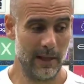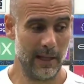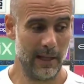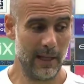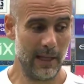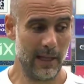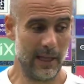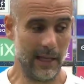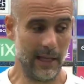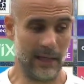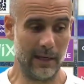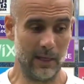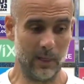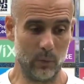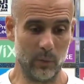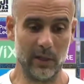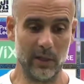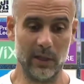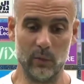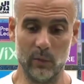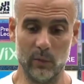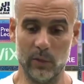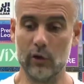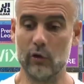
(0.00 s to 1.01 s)
and
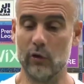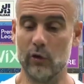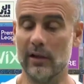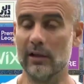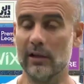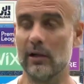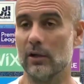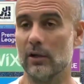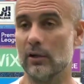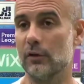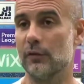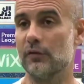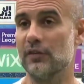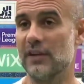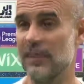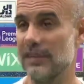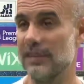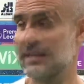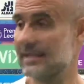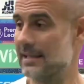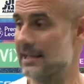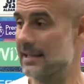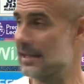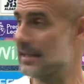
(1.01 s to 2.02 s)
we, we create a lot of
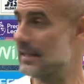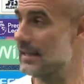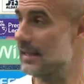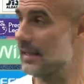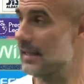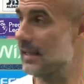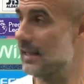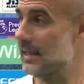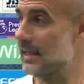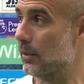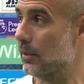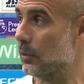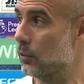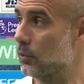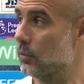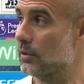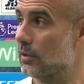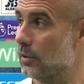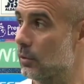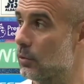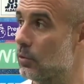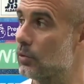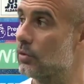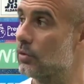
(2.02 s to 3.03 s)
chances and uh, good
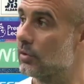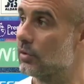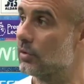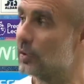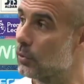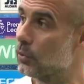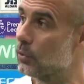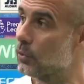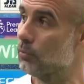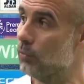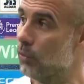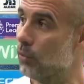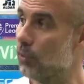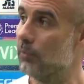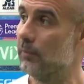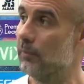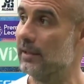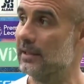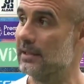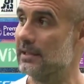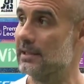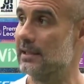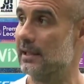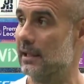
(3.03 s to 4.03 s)
good good
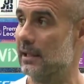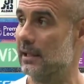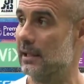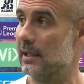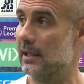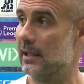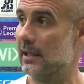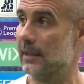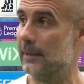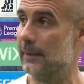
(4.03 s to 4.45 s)
moments and uh,